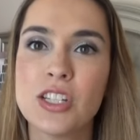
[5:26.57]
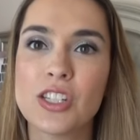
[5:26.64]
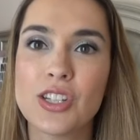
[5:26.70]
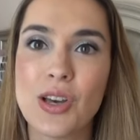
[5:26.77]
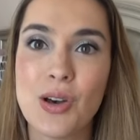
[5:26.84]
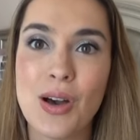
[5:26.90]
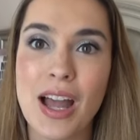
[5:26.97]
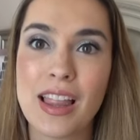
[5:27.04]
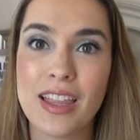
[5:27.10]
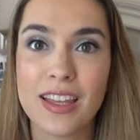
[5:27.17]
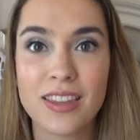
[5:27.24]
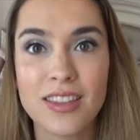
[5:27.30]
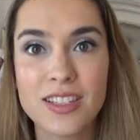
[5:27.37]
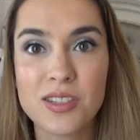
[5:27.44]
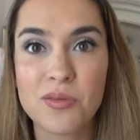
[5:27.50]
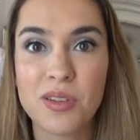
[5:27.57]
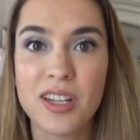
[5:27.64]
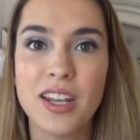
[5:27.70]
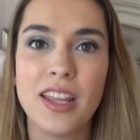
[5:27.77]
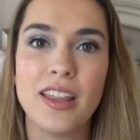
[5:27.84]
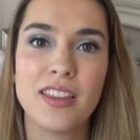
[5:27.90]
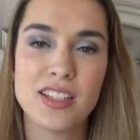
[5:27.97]
So I like this
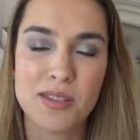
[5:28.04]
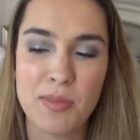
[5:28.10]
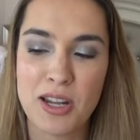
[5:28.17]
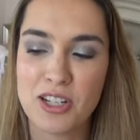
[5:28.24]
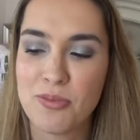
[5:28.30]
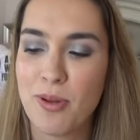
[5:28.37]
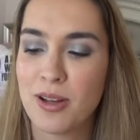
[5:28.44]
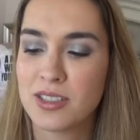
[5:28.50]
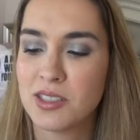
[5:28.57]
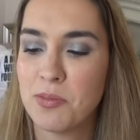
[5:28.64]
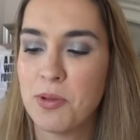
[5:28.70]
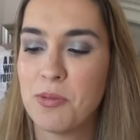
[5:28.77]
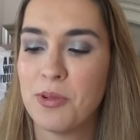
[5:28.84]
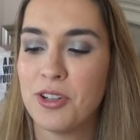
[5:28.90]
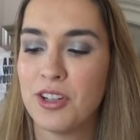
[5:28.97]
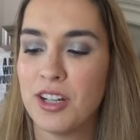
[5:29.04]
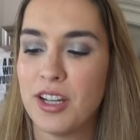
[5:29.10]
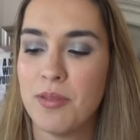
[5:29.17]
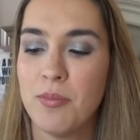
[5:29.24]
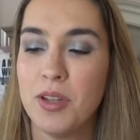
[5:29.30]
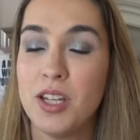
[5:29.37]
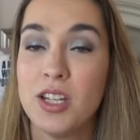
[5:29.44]
one and the Smashbox BB
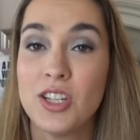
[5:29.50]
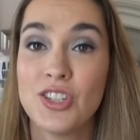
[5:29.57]
cream.